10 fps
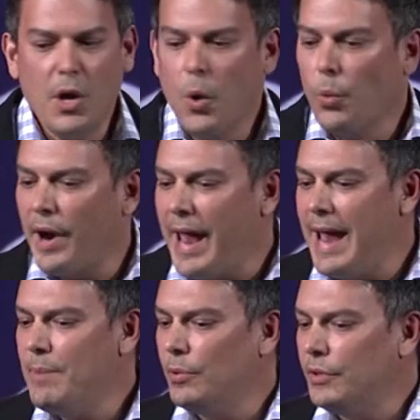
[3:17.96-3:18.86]
We're
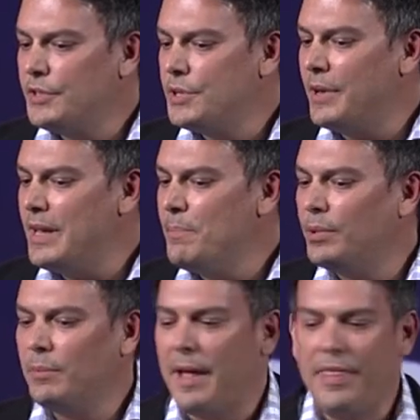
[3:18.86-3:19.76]
able to
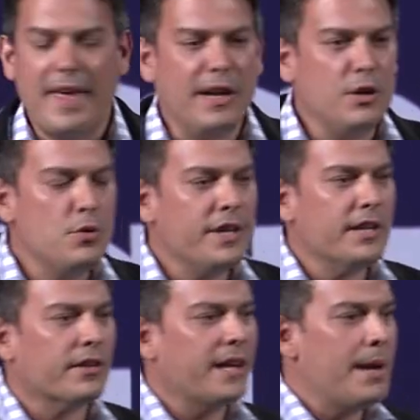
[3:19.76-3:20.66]
implement that new
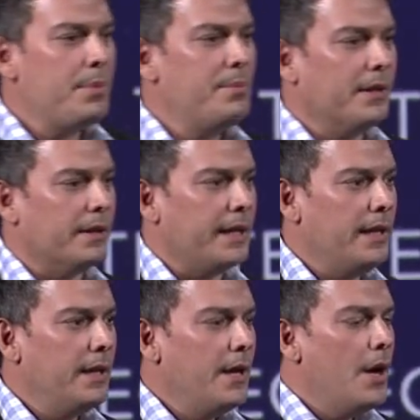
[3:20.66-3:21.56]
killer capability.
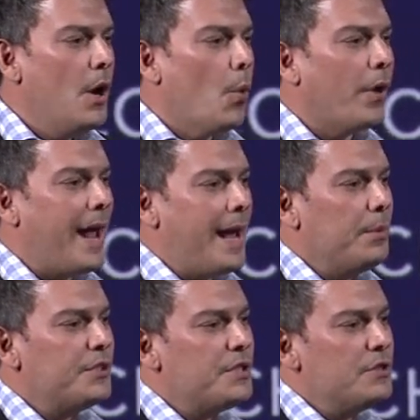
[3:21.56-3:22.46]
We're
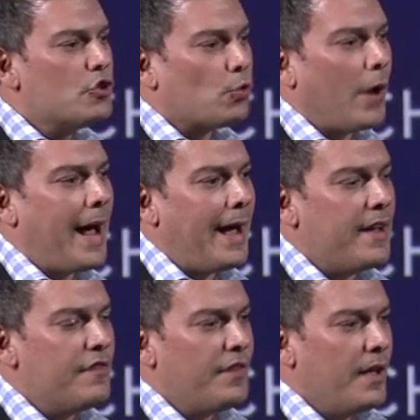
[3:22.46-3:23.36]
able to
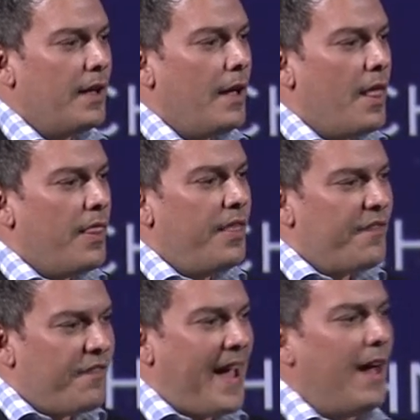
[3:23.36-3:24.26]
drive the
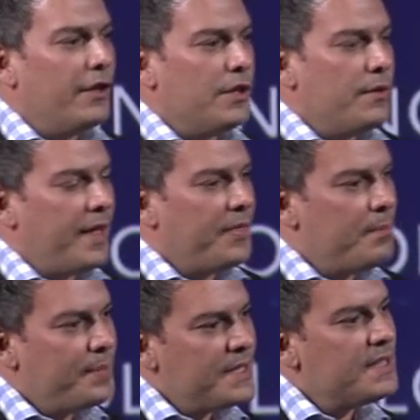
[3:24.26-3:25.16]
value that the
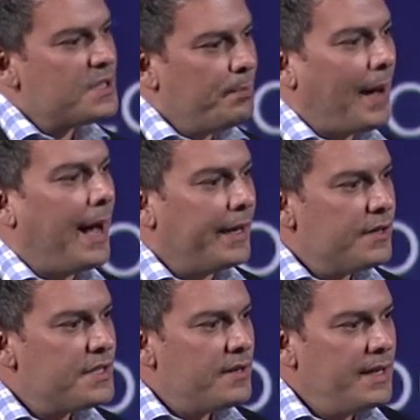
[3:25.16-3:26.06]
business
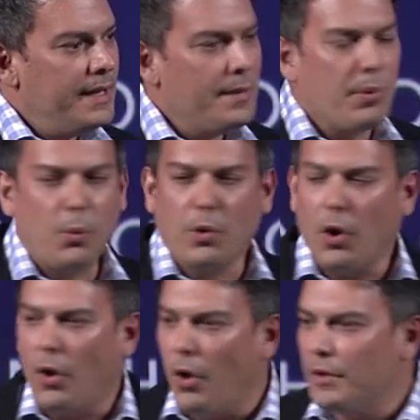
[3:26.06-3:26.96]
buyers are needing, but we're
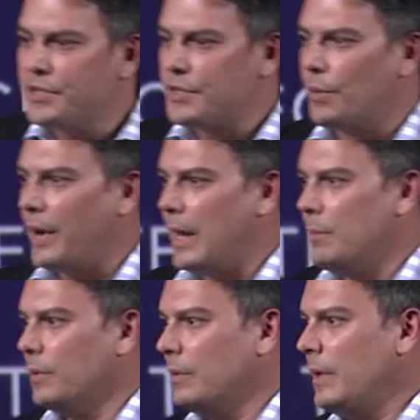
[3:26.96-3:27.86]
also
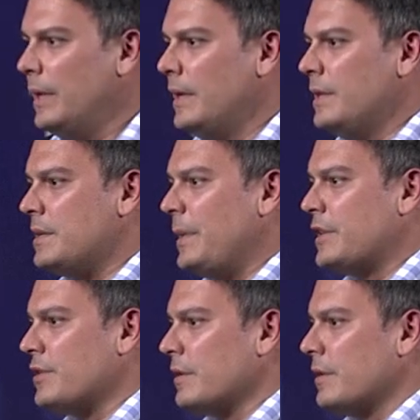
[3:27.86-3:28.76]
able to make
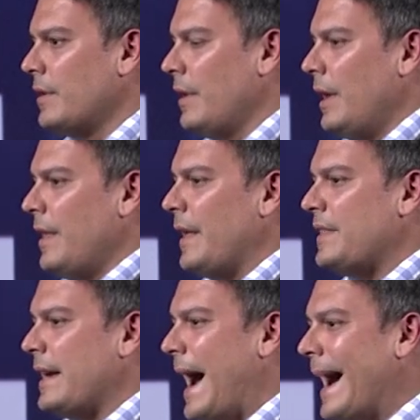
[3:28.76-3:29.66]
sure that
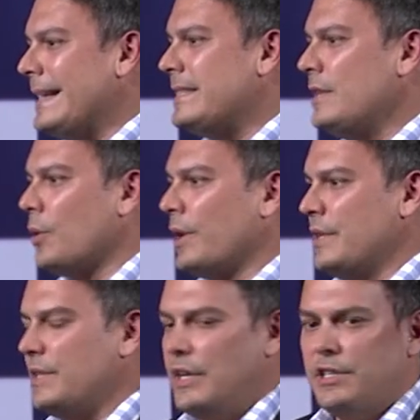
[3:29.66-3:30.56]
the IT
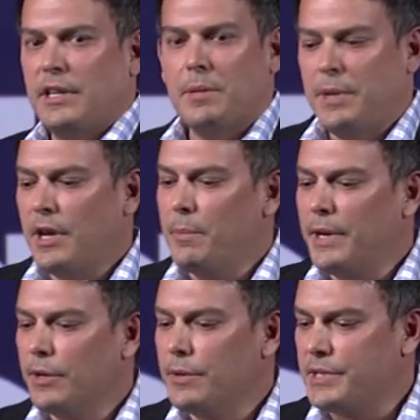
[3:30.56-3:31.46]
organization can become
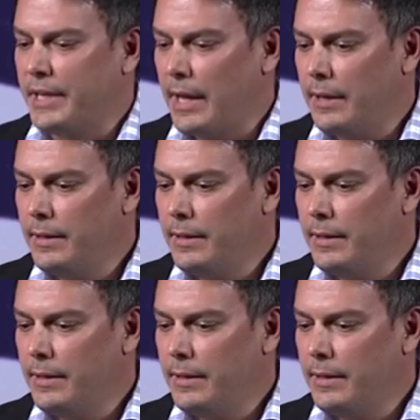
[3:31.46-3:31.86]
heroes again.